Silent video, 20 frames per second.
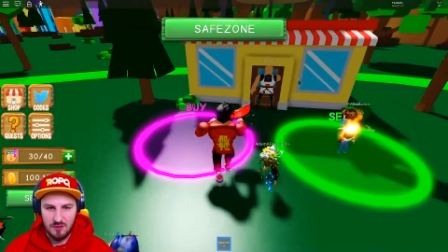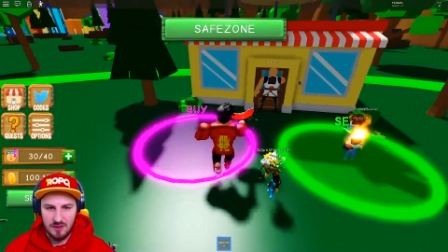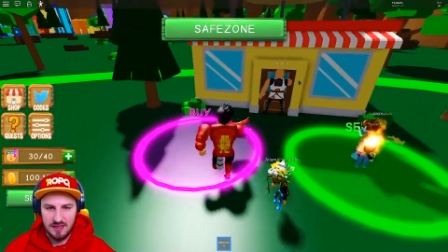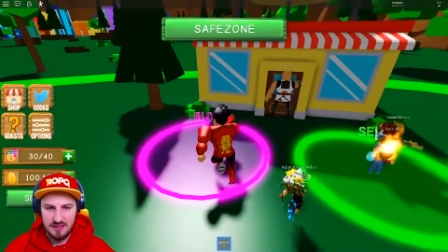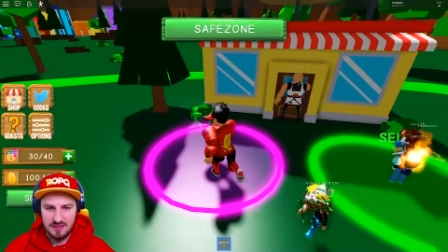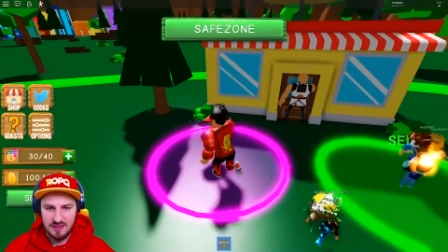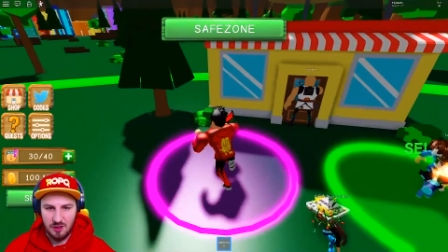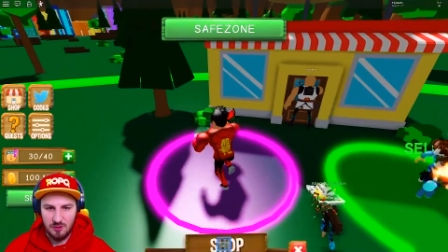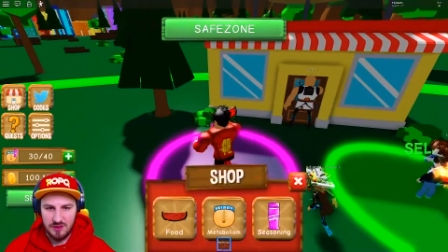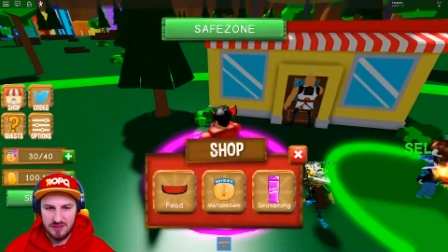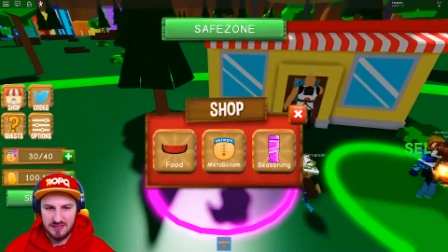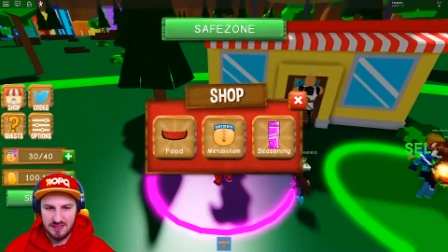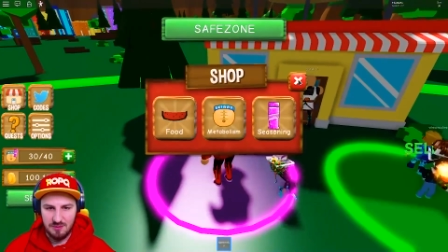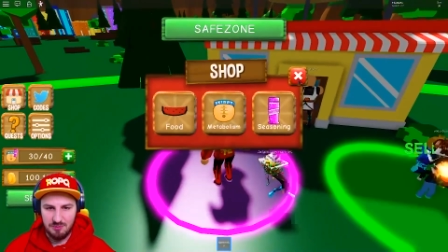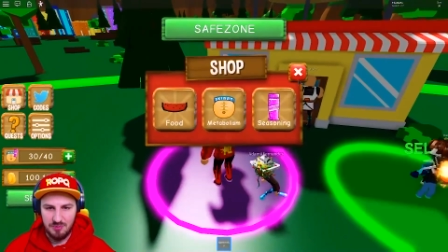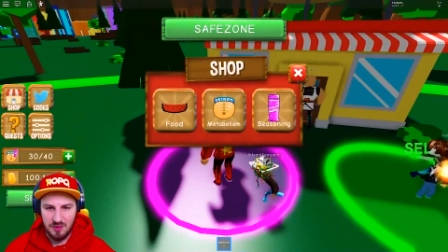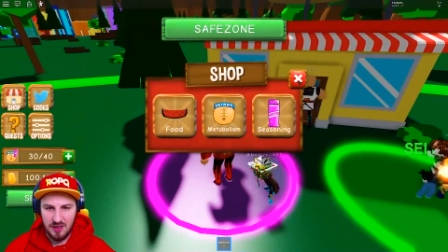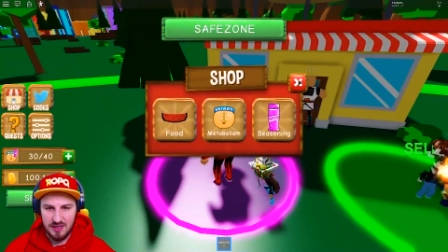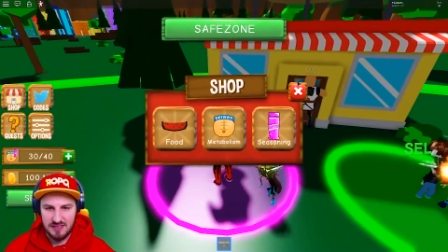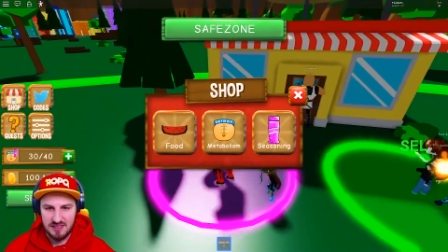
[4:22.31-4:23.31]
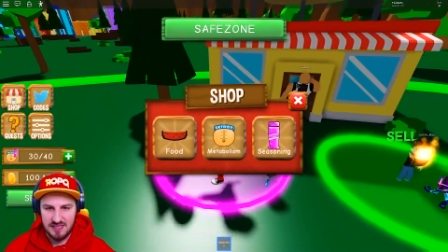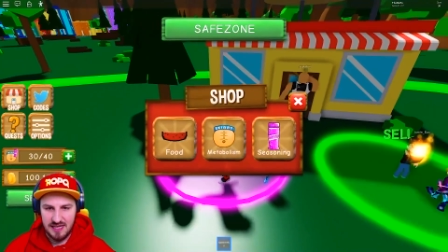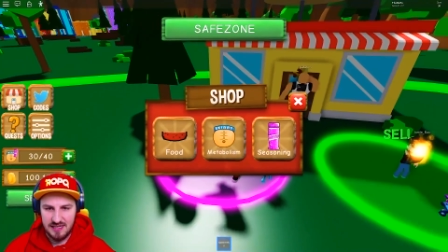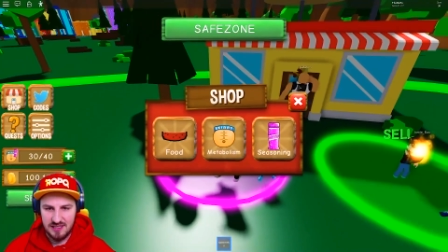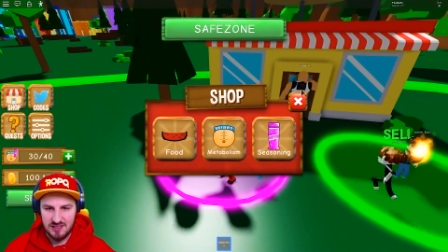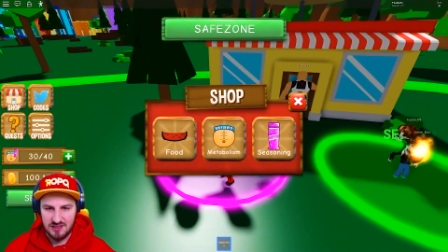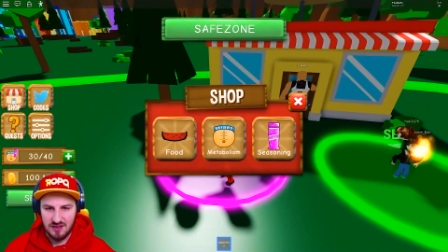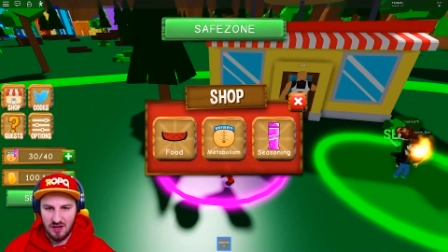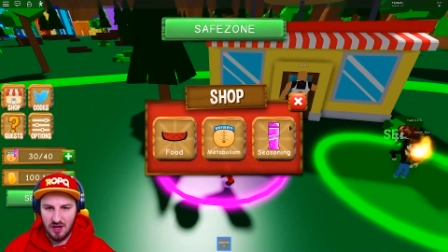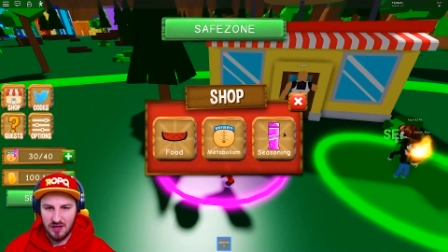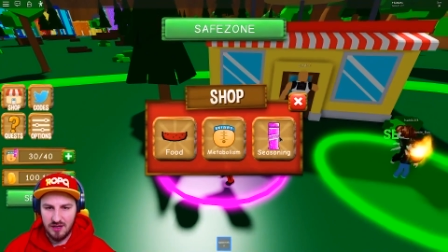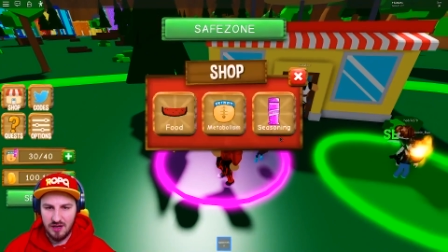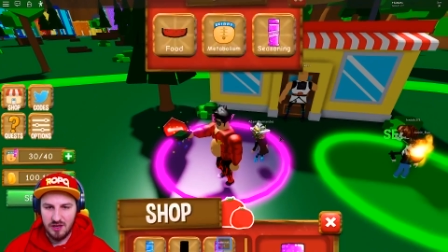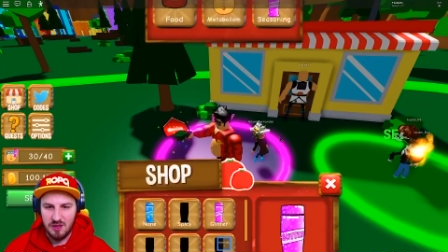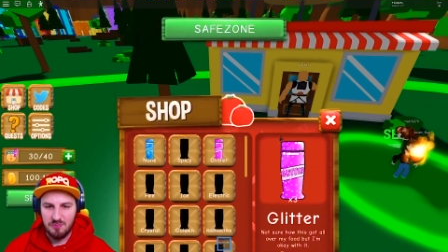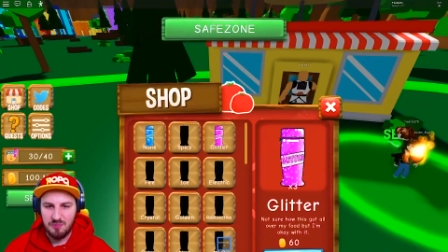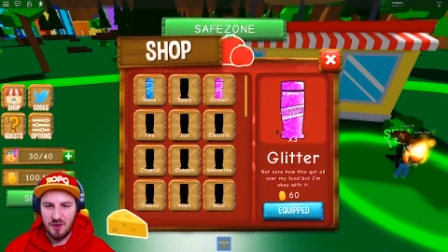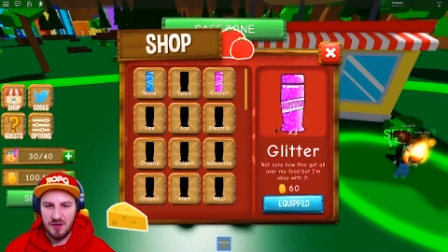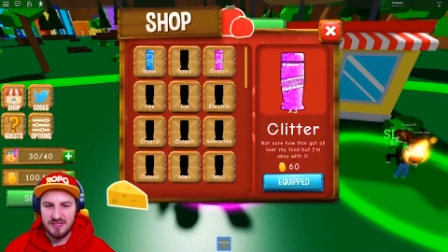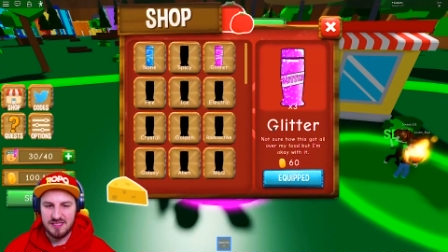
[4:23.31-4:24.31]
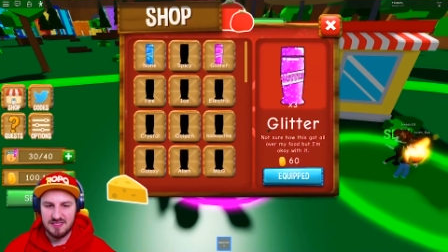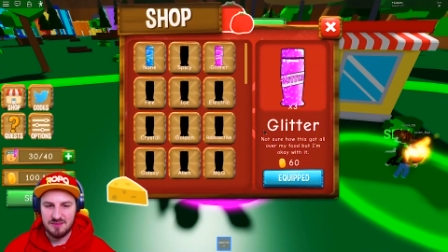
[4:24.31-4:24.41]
Uh, let's go into the buy section. I'm going to buy oh.